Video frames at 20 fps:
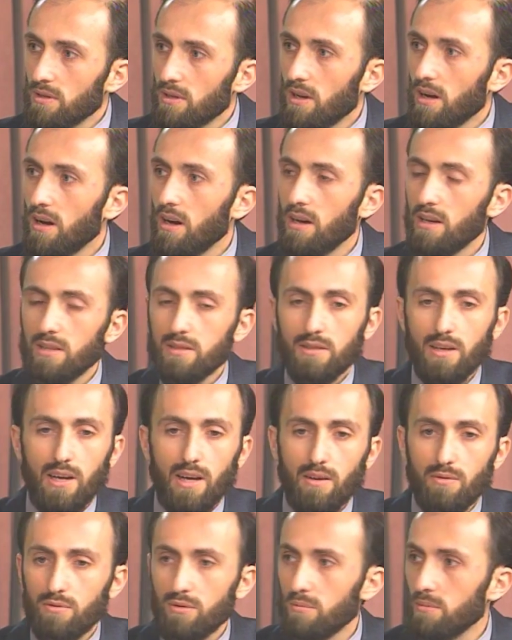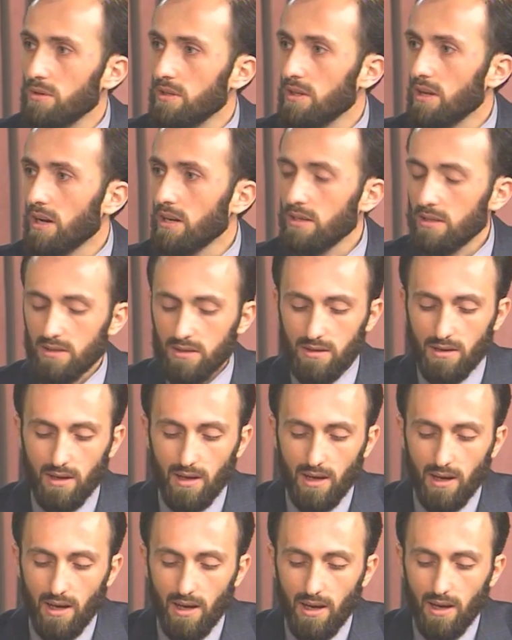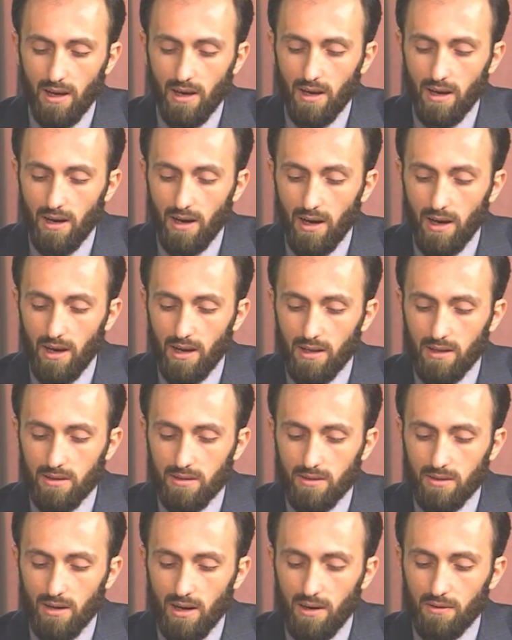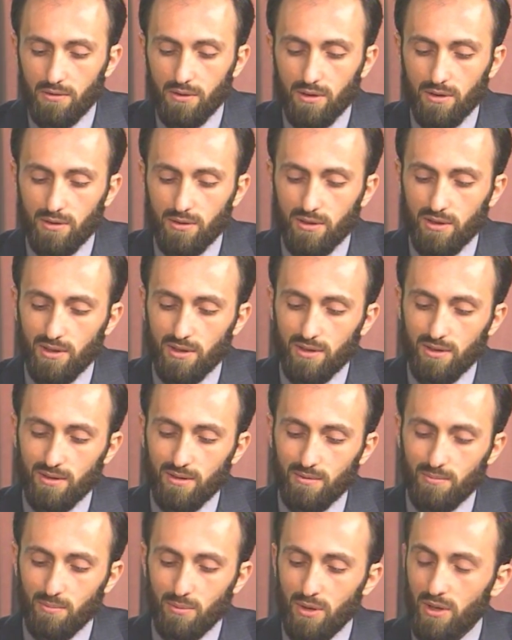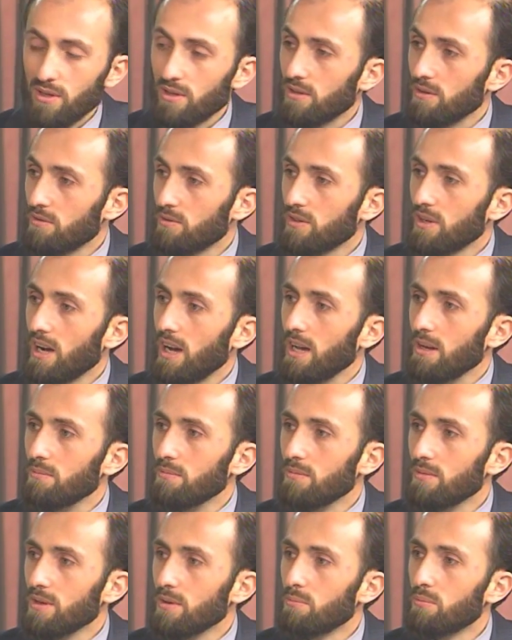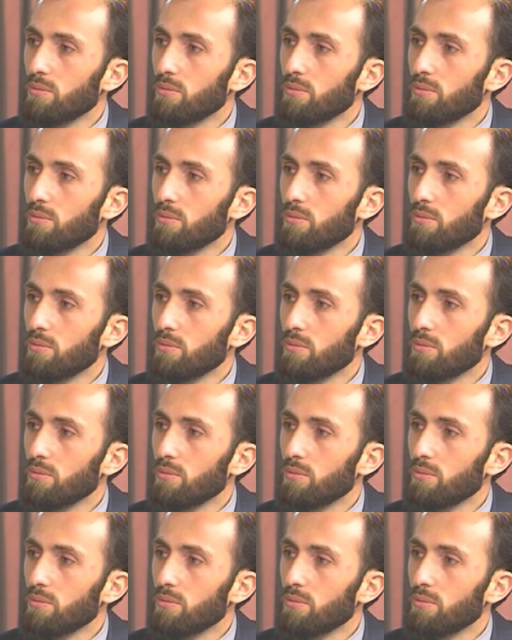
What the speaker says: kind, I have to be nice. And after a certain period of time, it